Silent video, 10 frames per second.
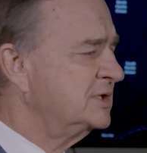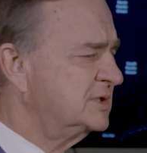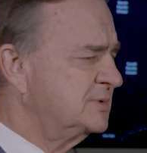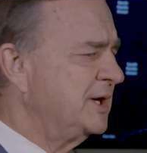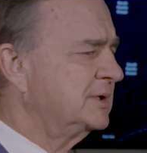I
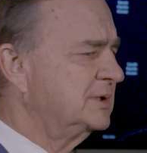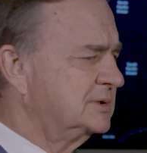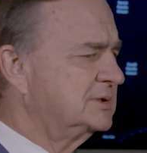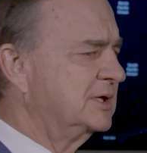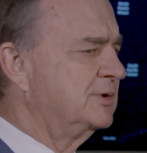suspect
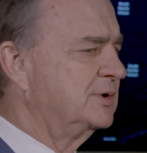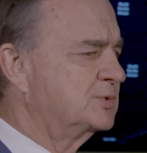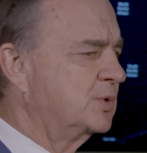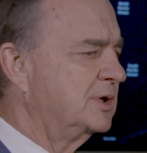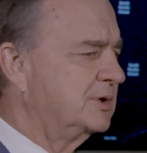this center is
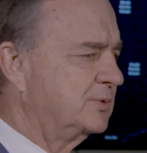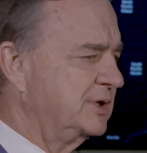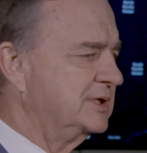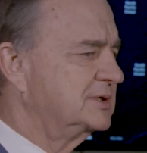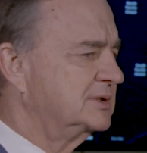one of the
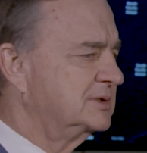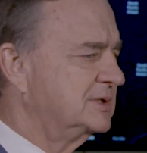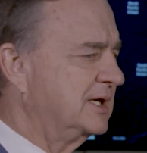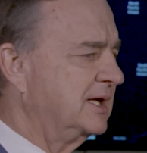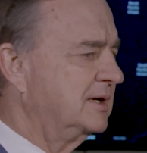reasons
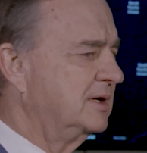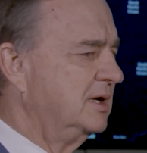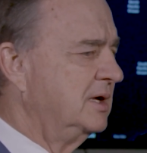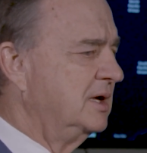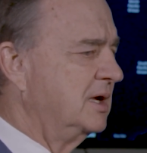that
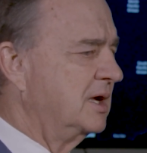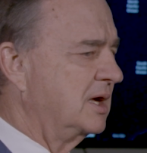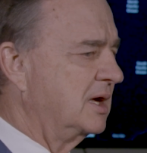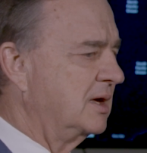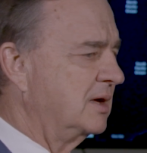
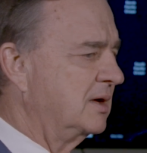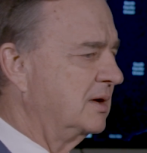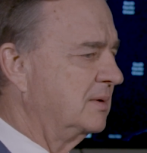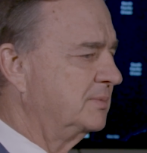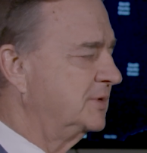
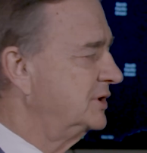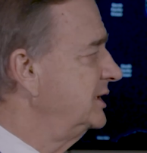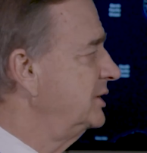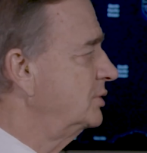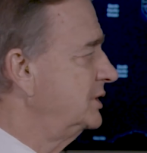uh, the
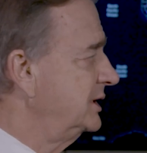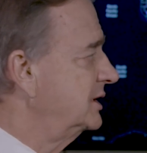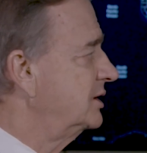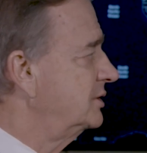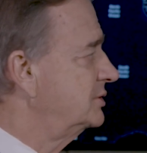DOD
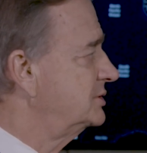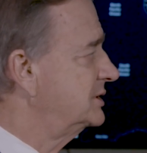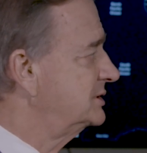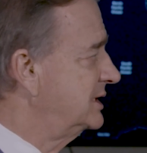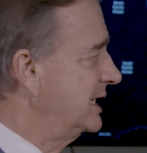and others
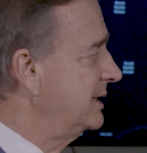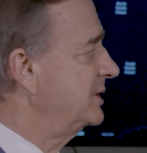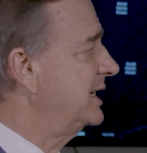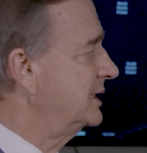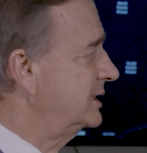has named
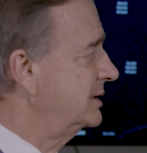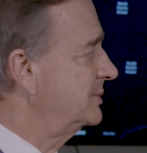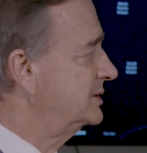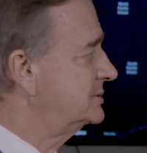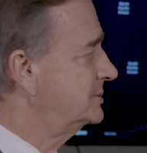A&M
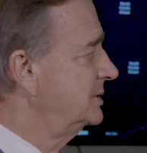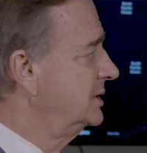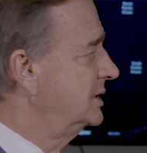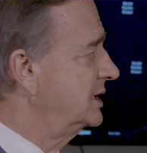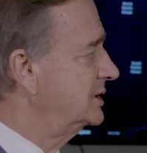as,
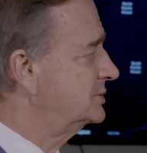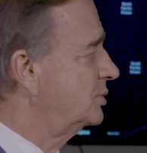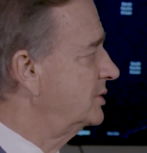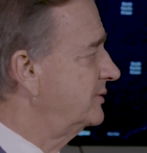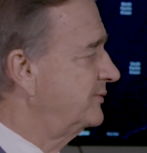as
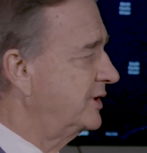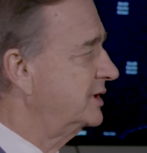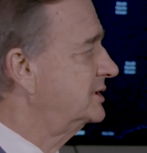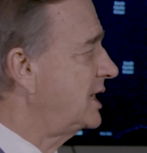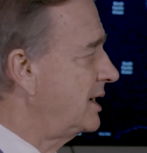one of the
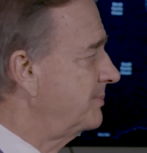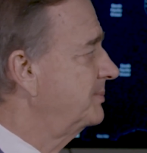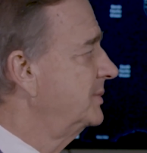very top